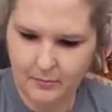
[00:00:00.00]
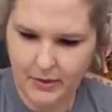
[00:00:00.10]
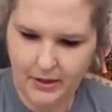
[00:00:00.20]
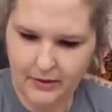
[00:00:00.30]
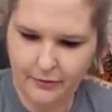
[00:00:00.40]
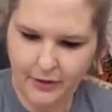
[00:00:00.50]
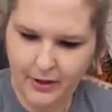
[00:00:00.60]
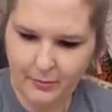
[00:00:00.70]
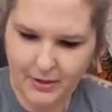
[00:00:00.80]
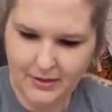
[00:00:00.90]
But the
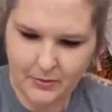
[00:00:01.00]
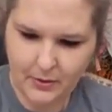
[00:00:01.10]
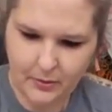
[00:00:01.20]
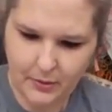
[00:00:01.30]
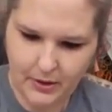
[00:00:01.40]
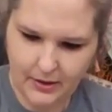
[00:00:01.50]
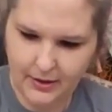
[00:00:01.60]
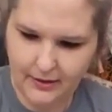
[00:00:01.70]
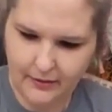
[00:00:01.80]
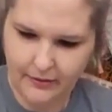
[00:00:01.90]
frame is real wood, and
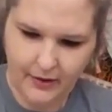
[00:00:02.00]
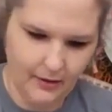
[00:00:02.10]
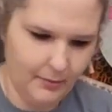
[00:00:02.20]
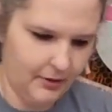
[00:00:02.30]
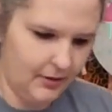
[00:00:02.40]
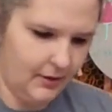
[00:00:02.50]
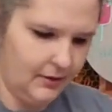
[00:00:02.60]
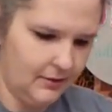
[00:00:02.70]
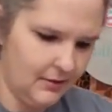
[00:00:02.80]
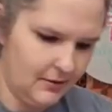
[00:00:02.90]
I love that about
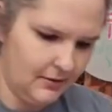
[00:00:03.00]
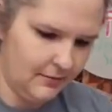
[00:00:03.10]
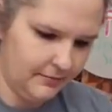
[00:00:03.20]
these.